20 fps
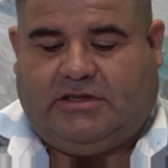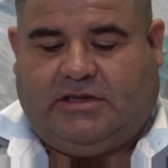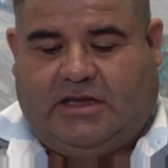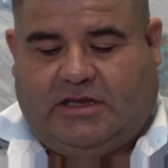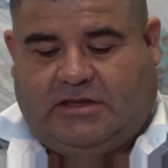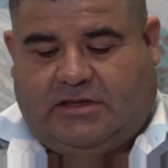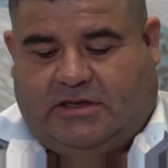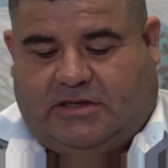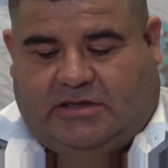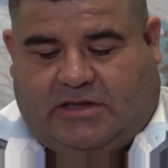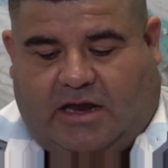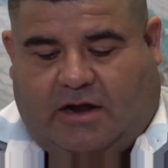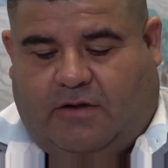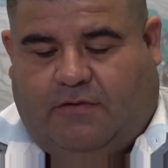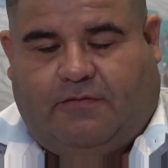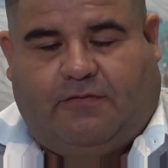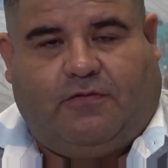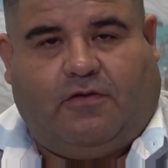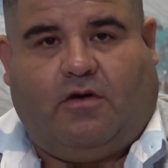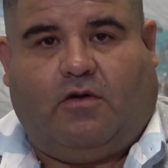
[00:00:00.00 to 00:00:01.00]
kids
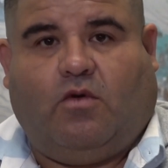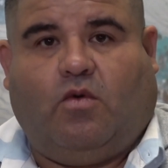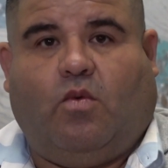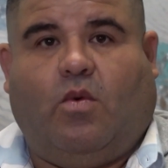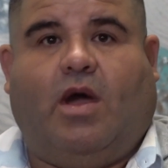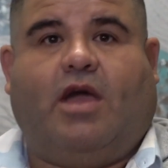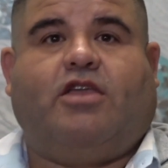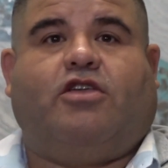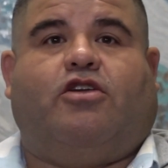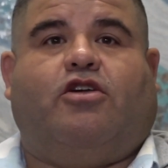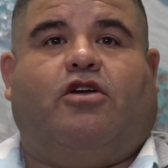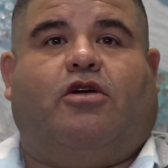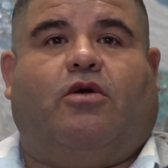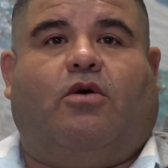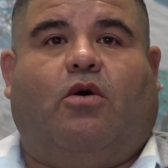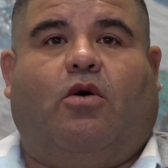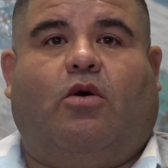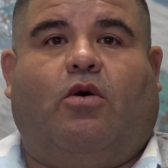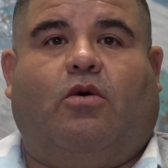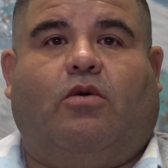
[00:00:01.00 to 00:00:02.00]
start from one year
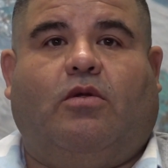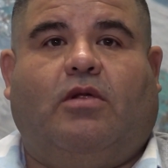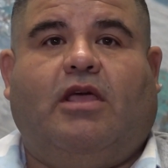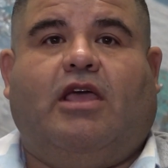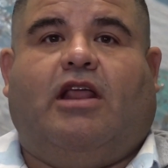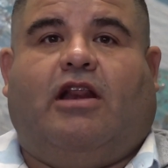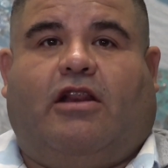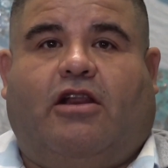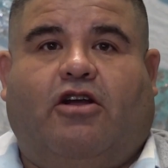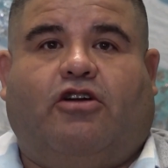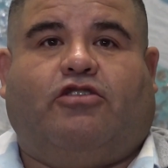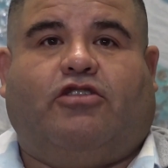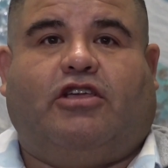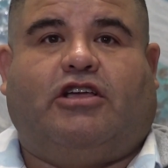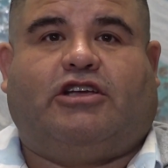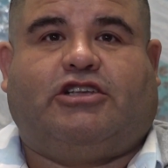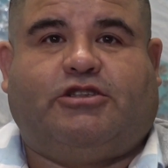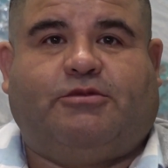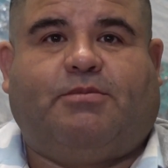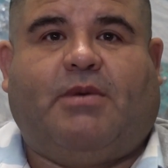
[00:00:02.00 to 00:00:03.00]
old
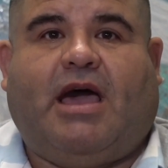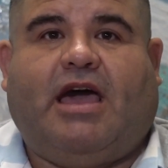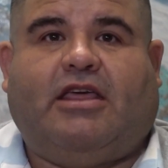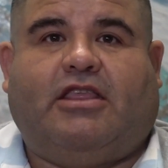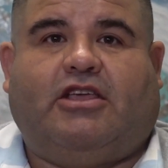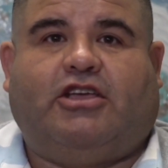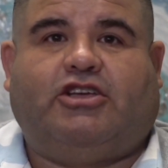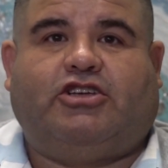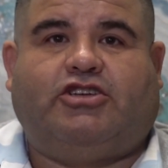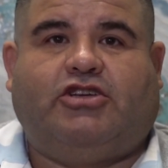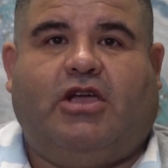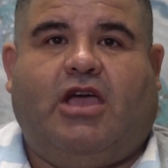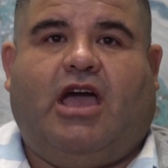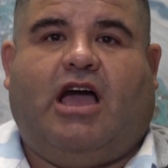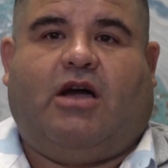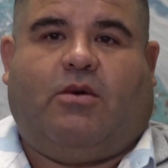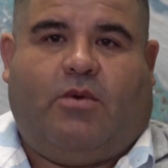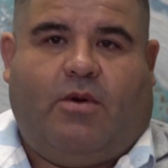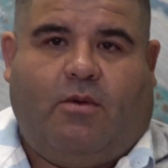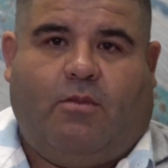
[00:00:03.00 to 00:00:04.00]
learning Spanish
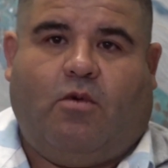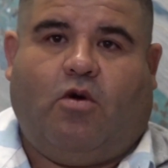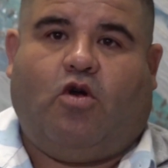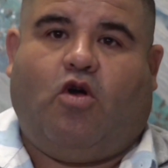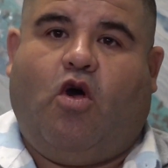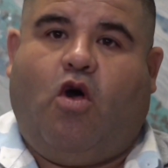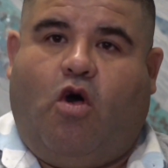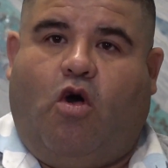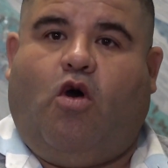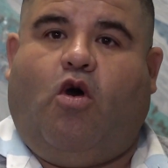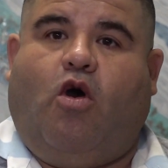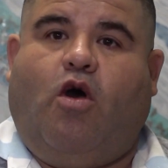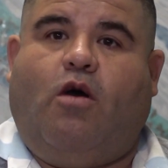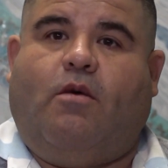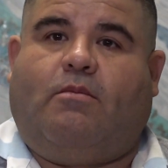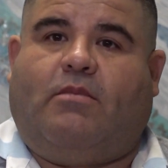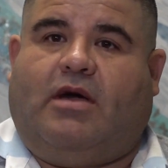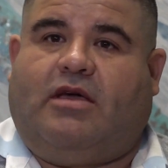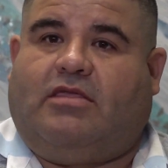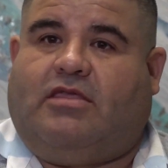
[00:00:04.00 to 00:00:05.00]
and will go
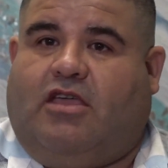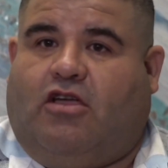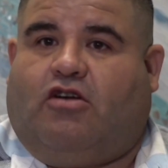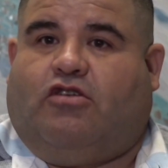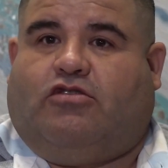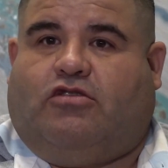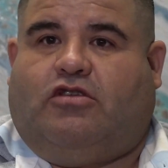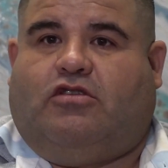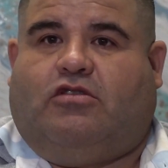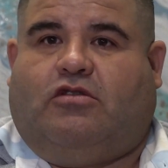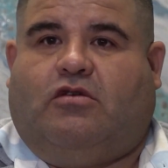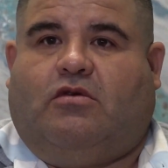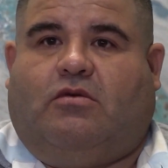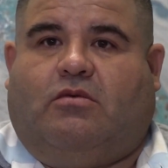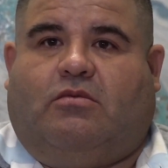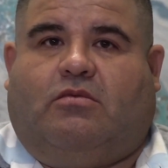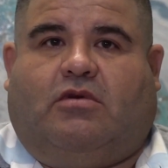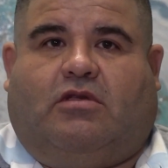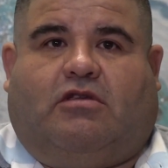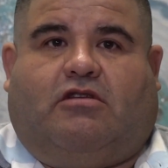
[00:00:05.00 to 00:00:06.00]
home and they continue
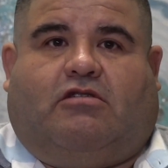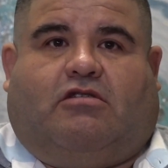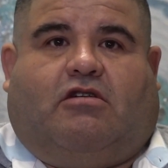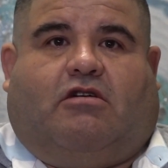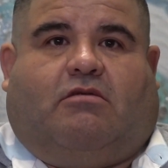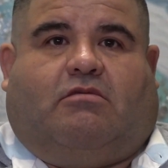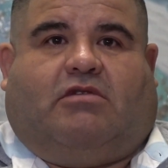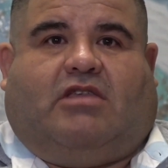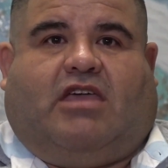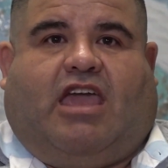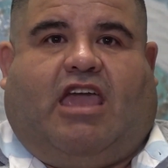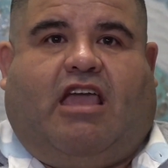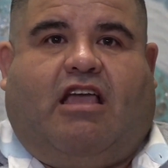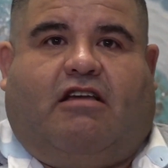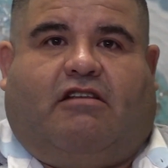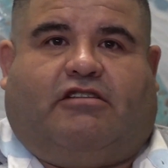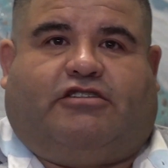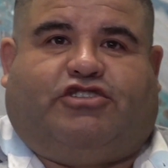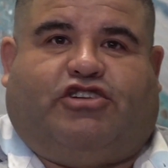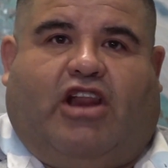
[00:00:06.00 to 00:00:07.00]
with, you know, with the
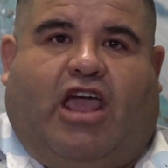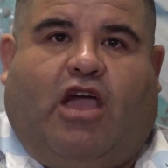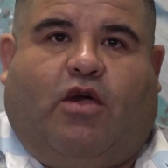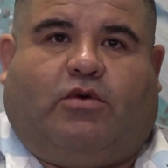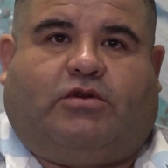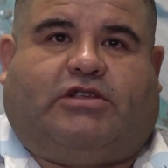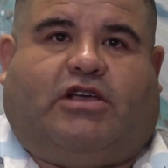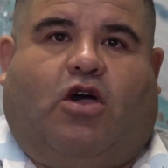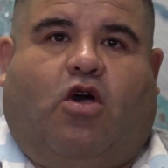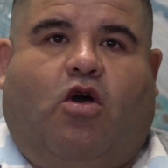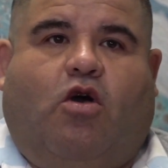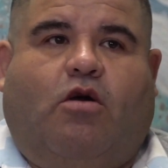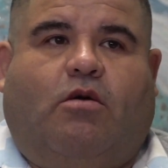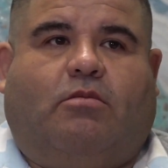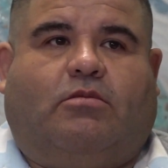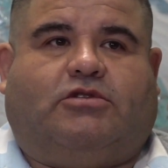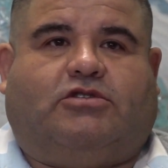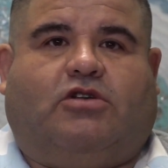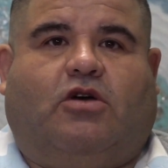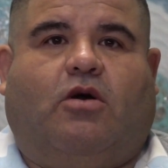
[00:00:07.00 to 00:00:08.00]
English language at
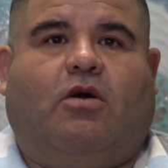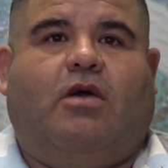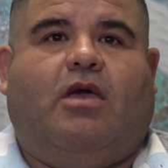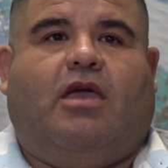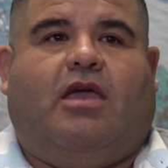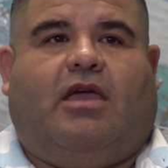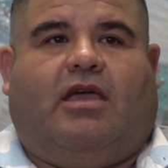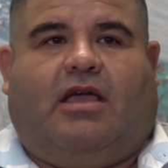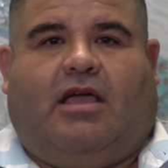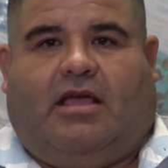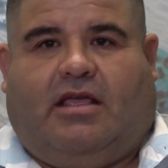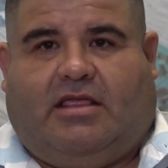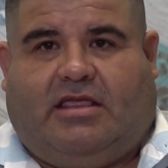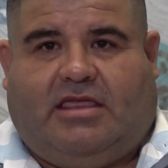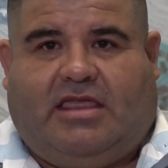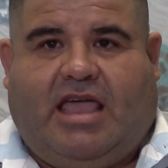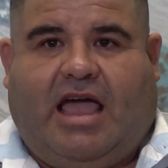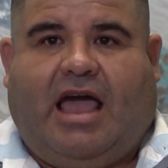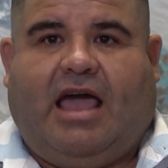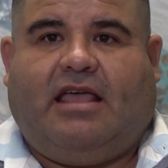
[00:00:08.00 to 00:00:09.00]
home. So
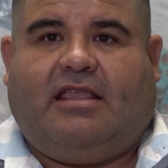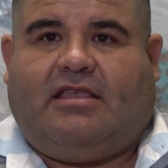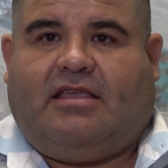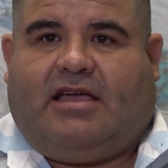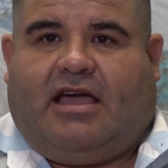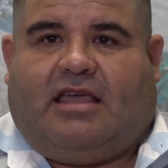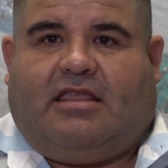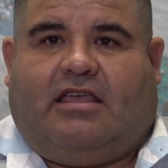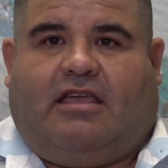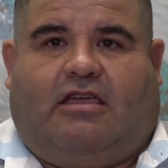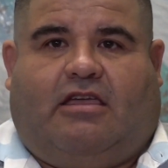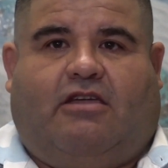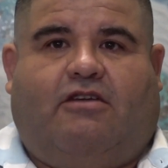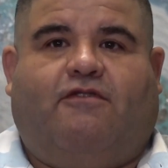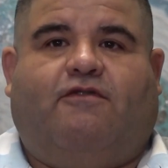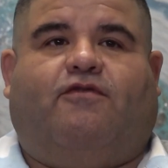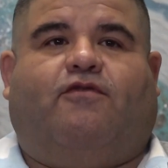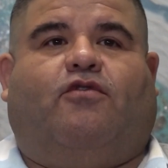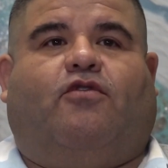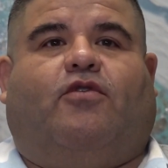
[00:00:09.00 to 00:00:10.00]
that kind of
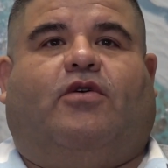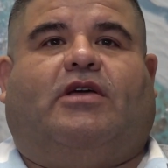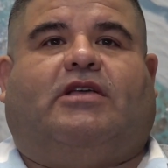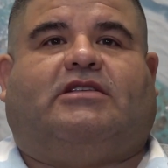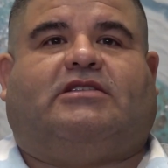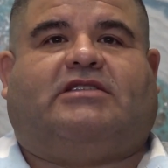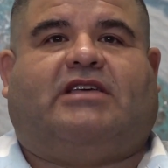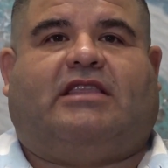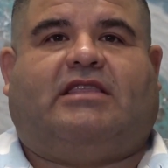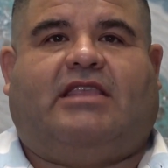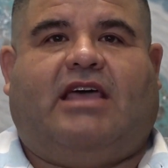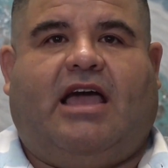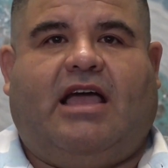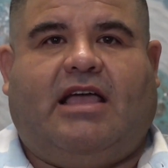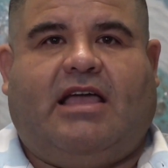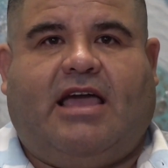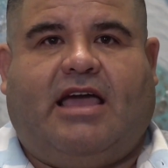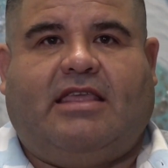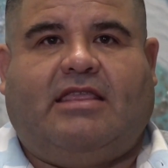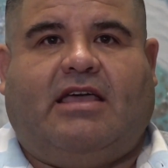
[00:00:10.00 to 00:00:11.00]
influence and
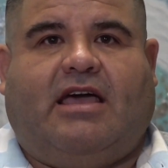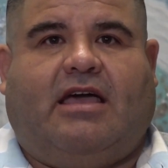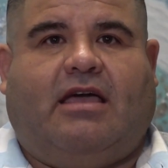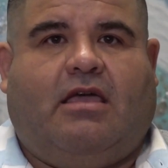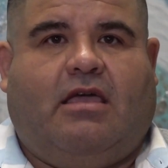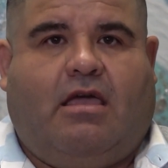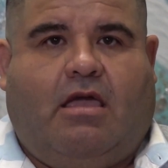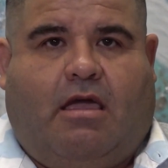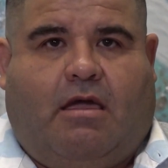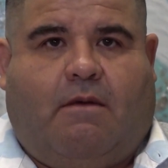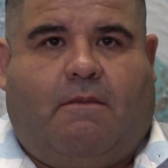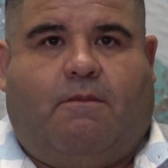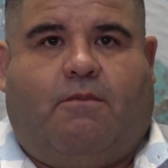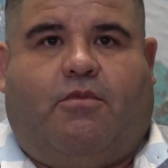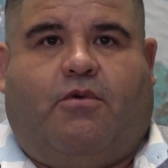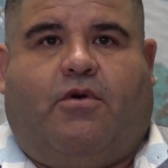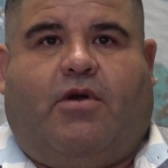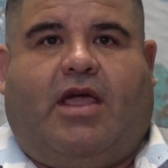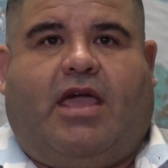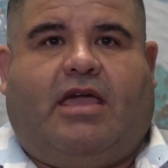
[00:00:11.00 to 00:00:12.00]
that kind of
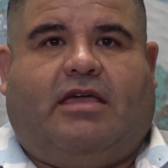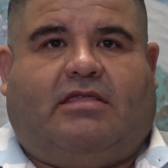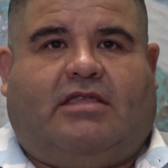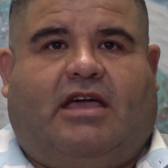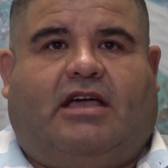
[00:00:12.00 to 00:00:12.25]
brain